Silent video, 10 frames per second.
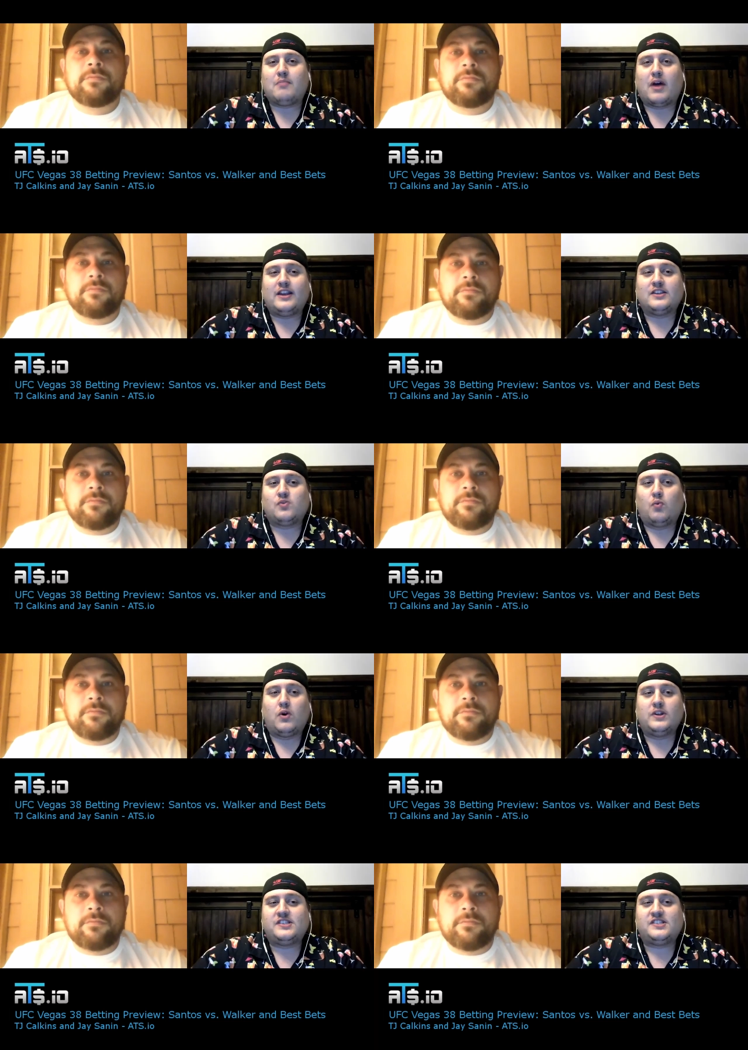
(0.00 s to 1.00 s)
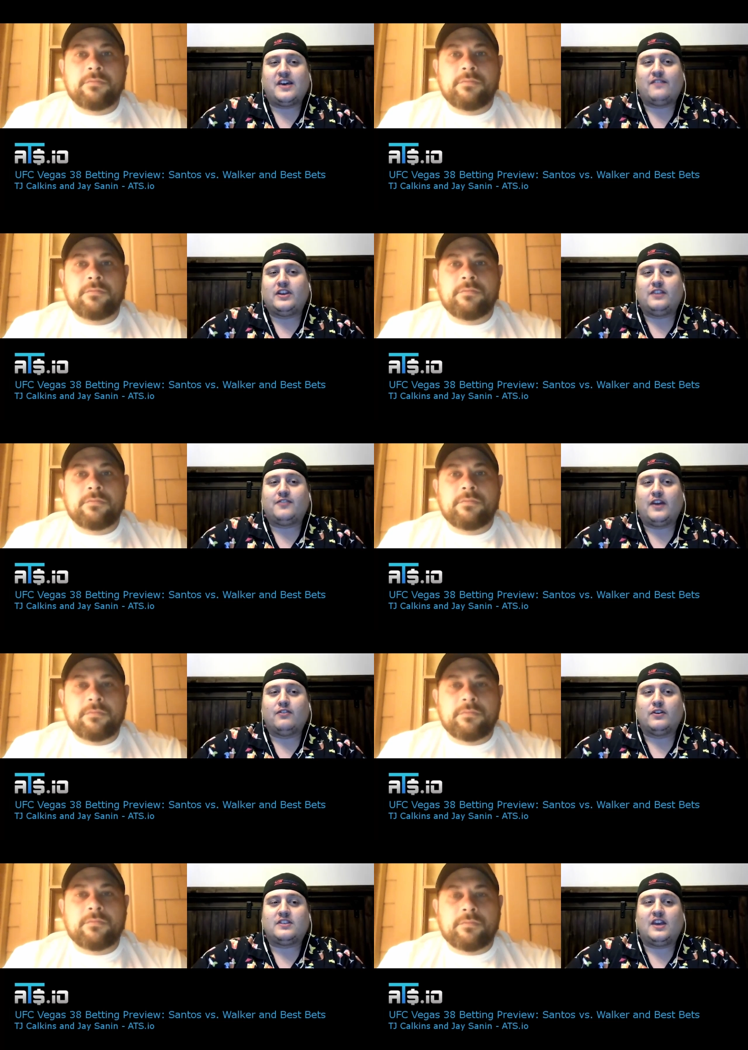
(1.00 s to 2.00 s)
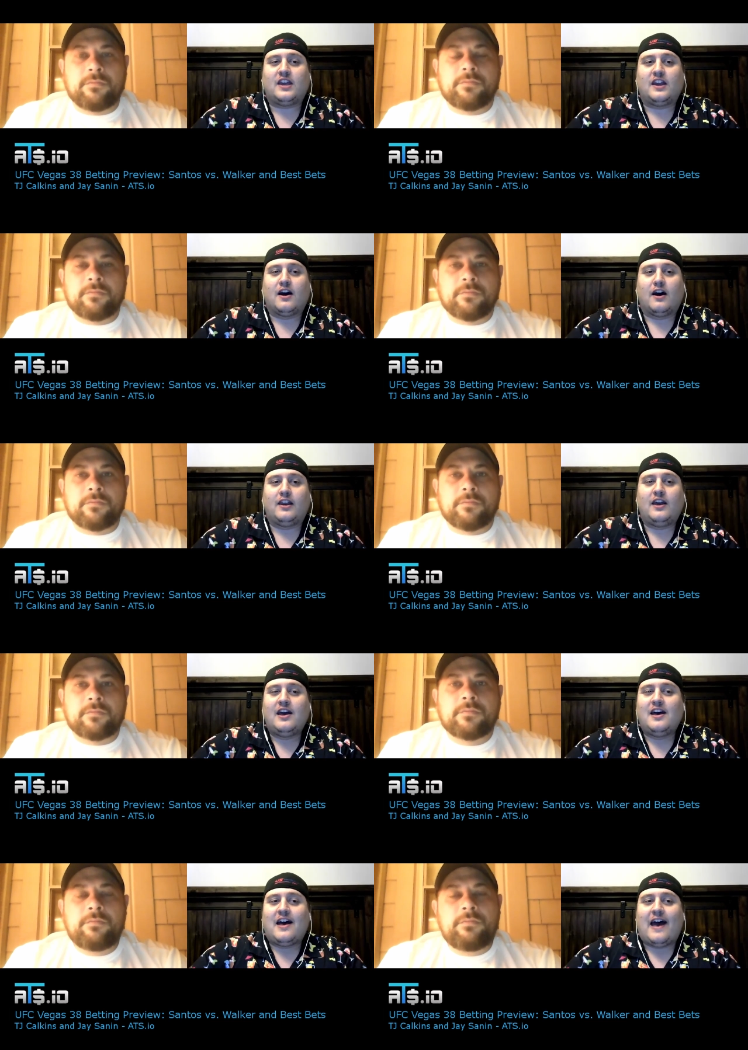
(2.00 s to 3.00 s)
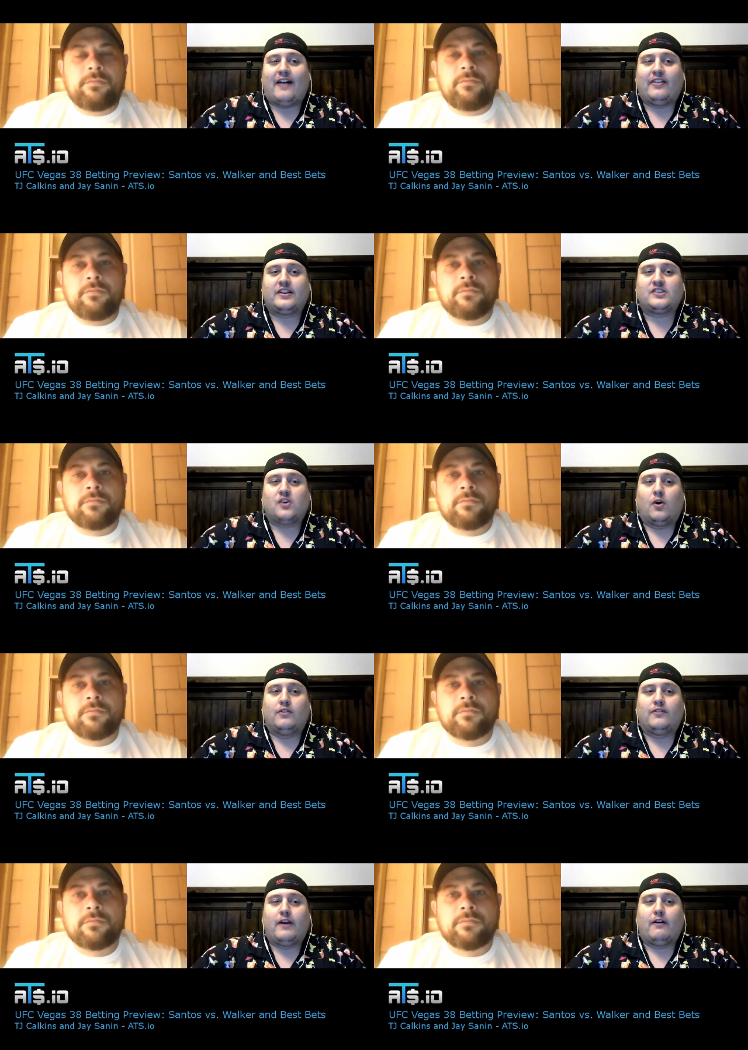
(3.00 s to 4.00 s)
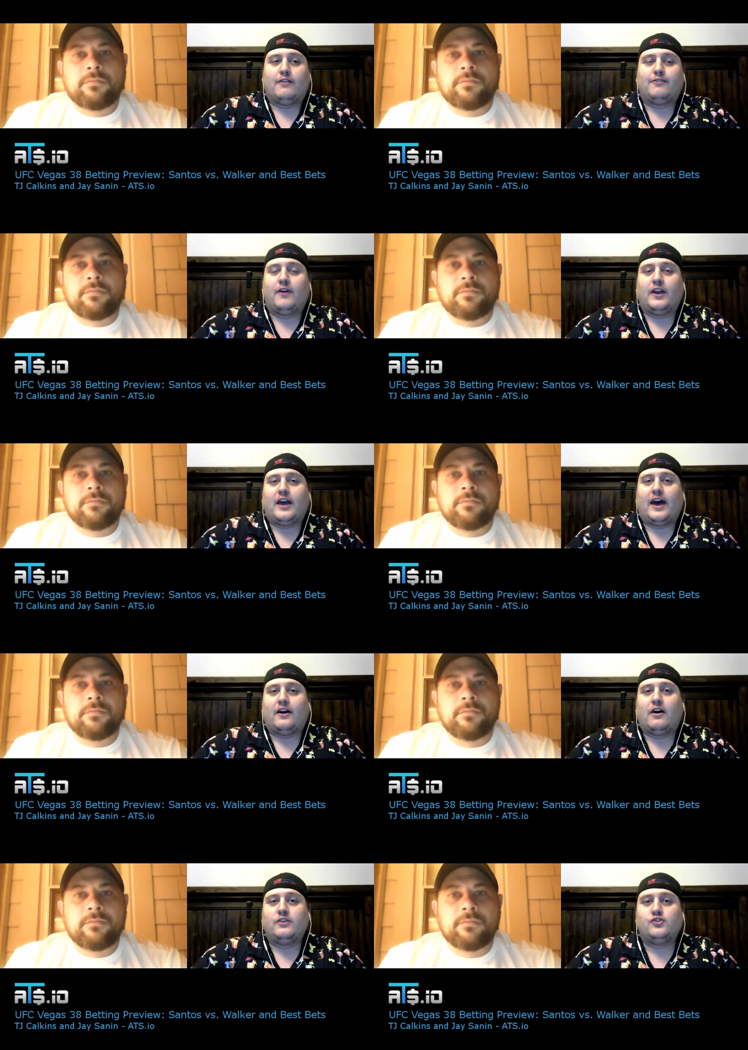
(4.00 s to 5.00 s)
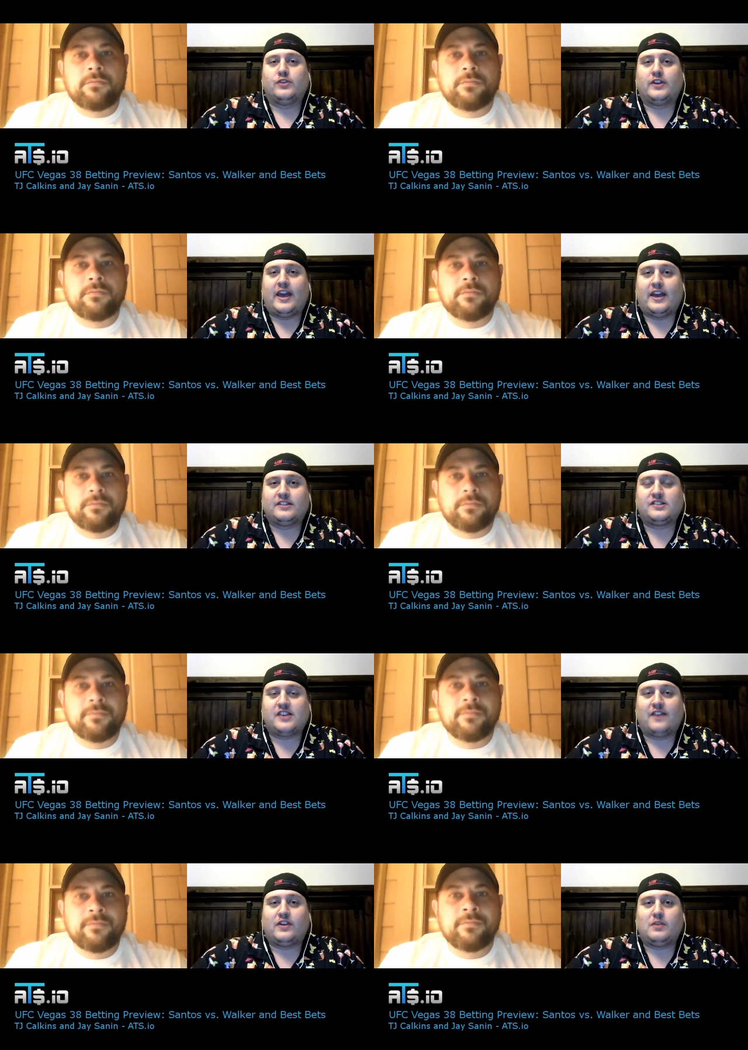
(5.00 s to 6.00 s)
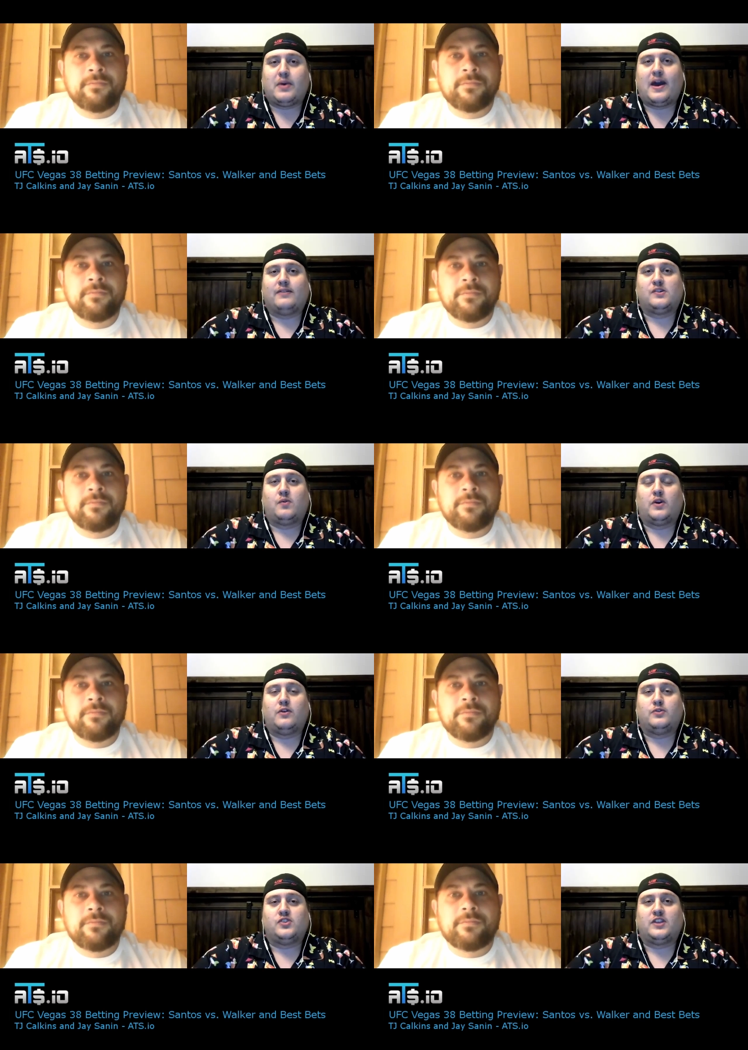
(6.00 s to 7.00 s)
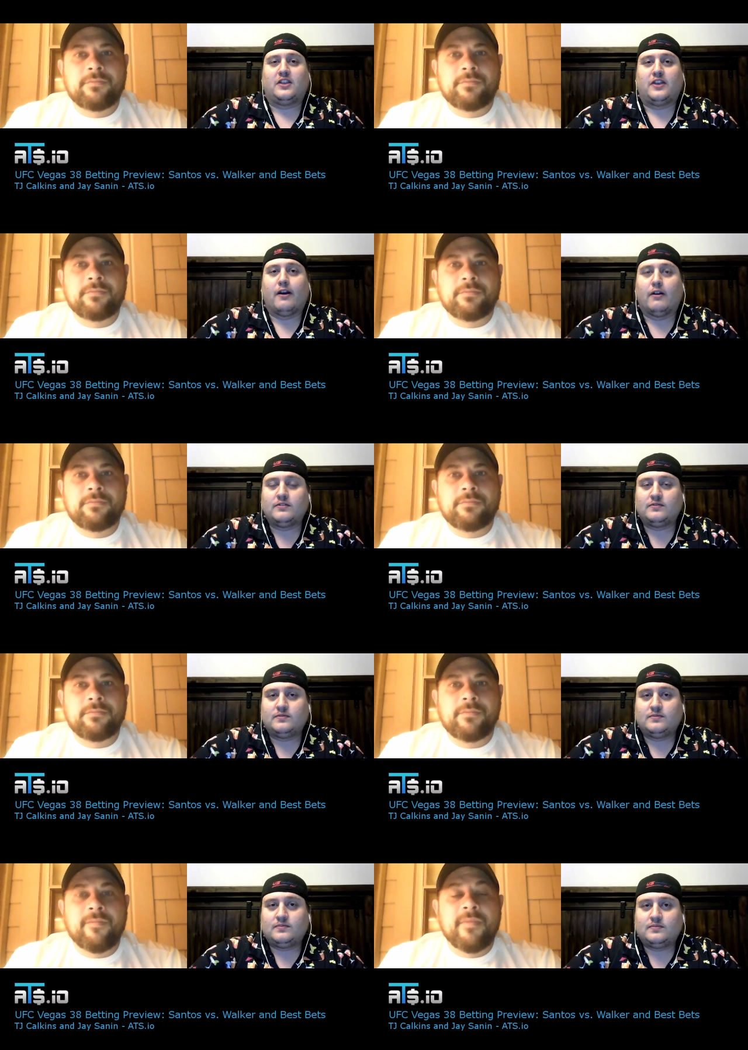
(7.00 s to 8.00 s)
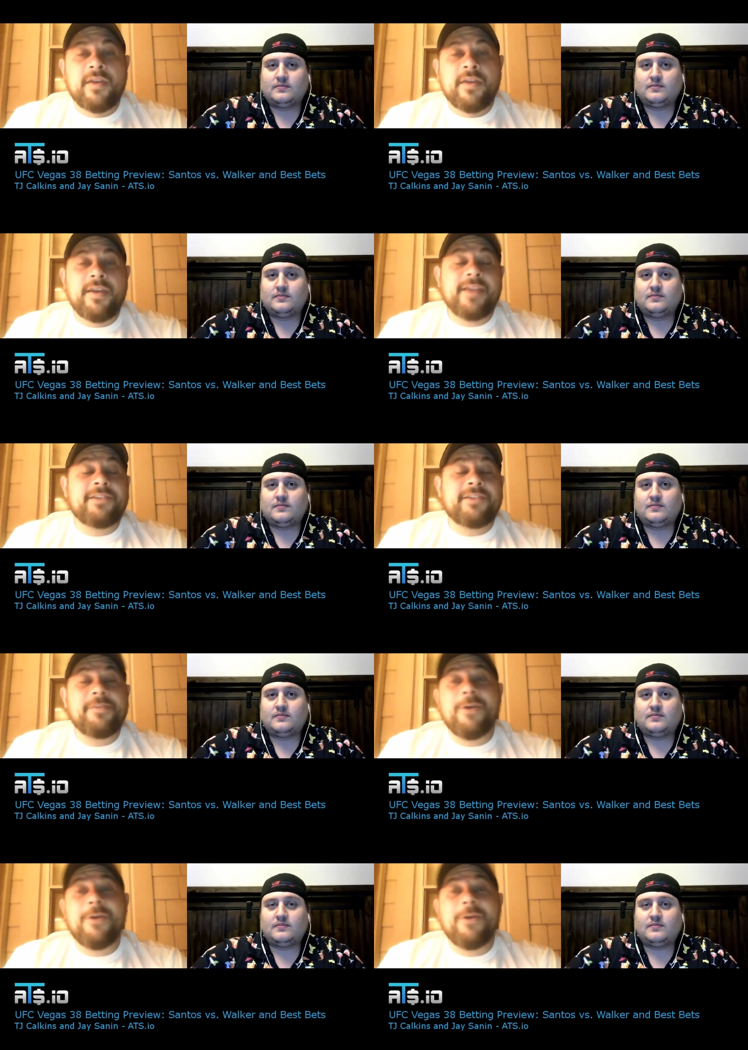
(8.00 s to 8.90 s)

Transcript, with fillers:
Speaker 1: minus 170 favorite, taking on Alex Oliveira, fight at 170 pounds. I want to know what you think there.
Speaker 2: Yeah, this should be a